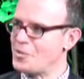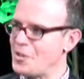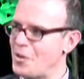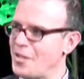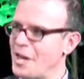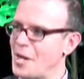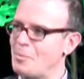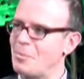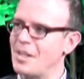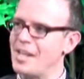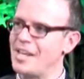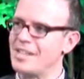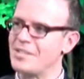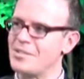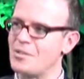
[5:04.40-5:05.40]
starting out a
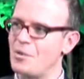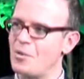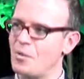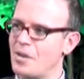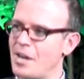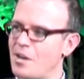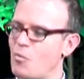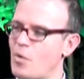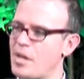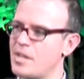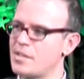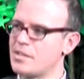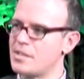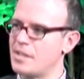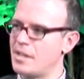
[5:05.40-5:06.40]
plan. So kind of what
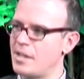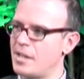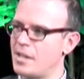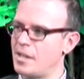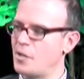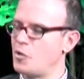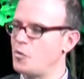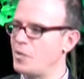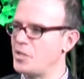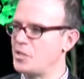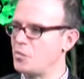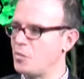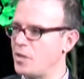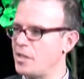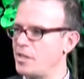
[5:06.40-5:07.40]
is, I know you
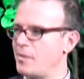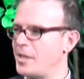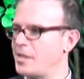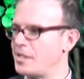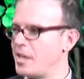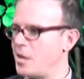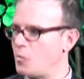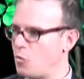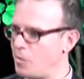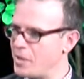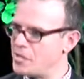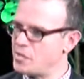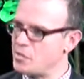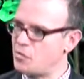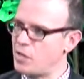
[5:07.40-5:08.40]
mentioned wanting to make the town more
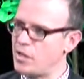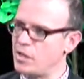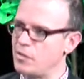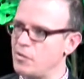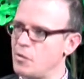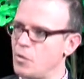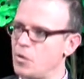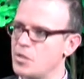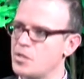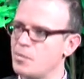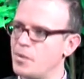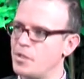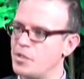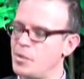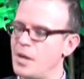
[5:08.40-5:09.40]
business friendly, of course,
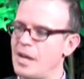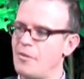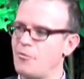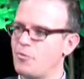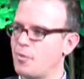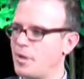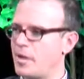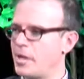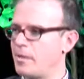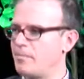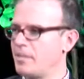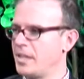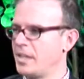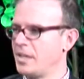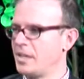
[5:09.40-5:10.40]
but do you have
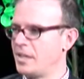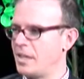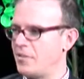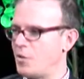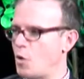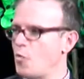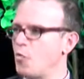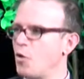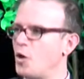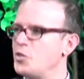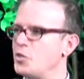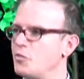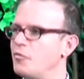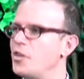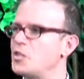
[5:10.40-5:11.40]
kind of an
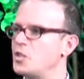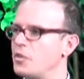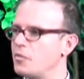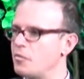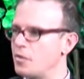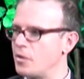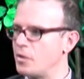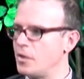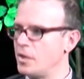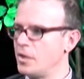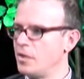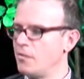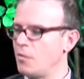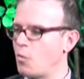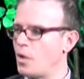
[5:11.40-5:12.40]
overarching vision for
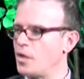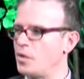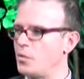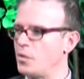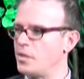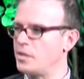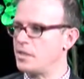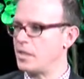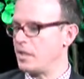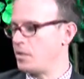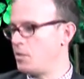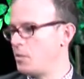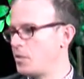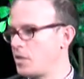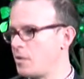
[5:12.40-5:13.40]
what you and
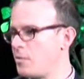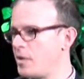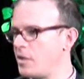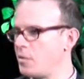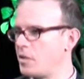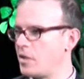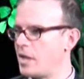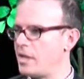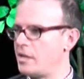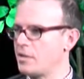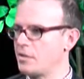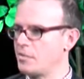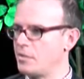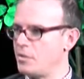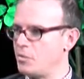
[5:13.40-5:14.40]
the committee would
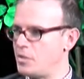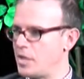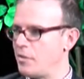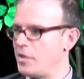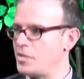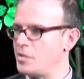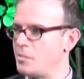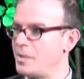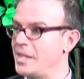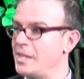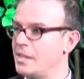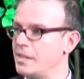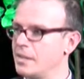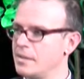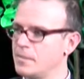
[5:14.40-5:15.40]
like Derry to
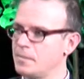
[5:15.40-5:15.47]
be?